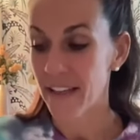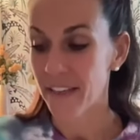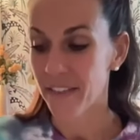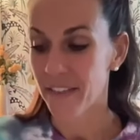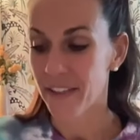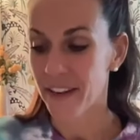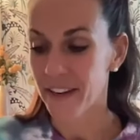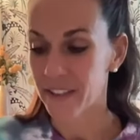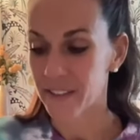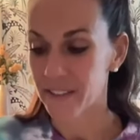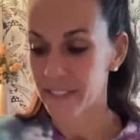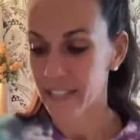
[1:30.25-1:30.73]

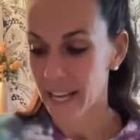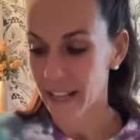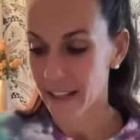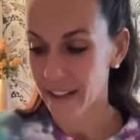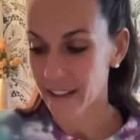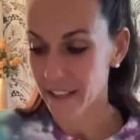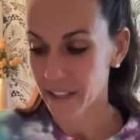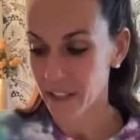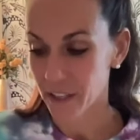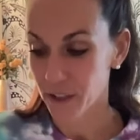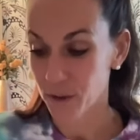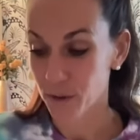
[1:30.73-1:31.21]
They're
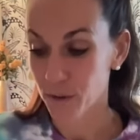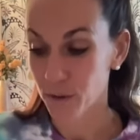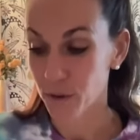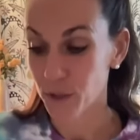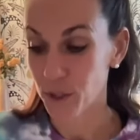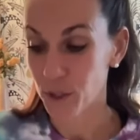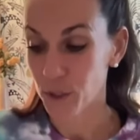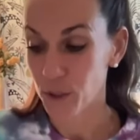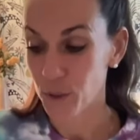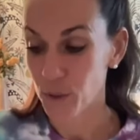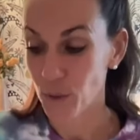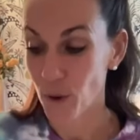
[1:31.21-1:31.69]
telling you
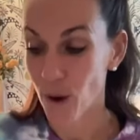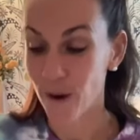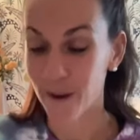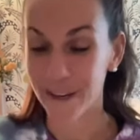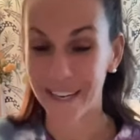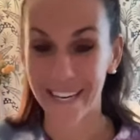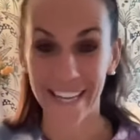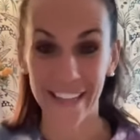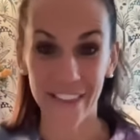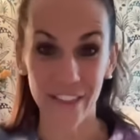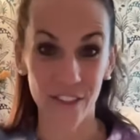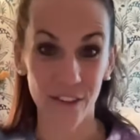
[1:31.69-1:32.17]
you are
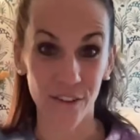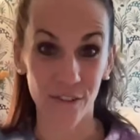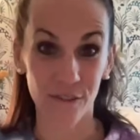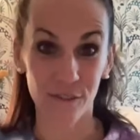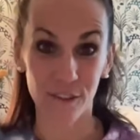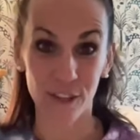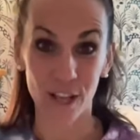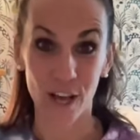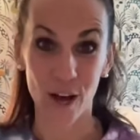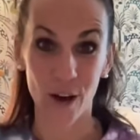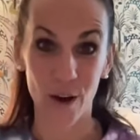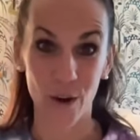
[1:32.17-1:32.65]
in the
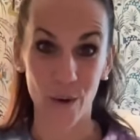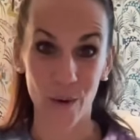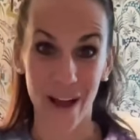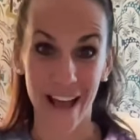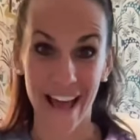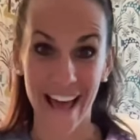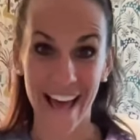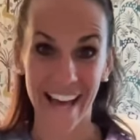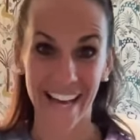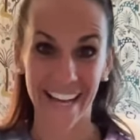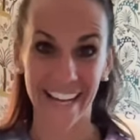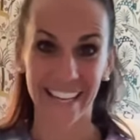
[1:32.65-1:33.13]
flow.
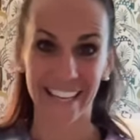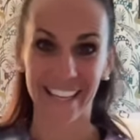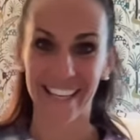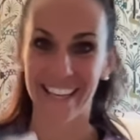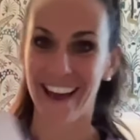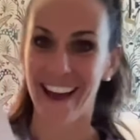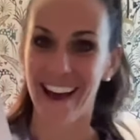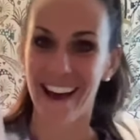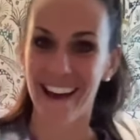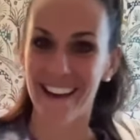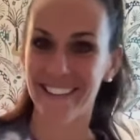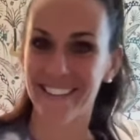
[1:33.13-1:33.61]
Heck
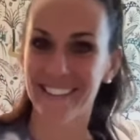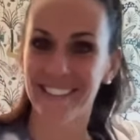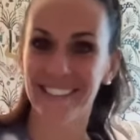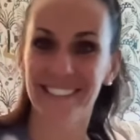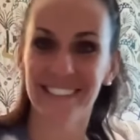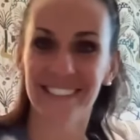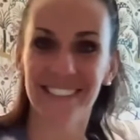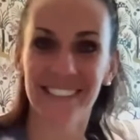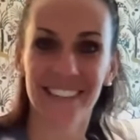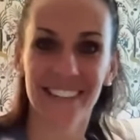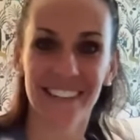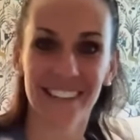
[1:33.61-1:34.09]

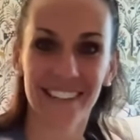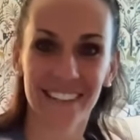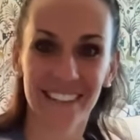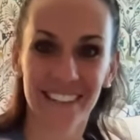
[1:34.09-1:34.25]
yes.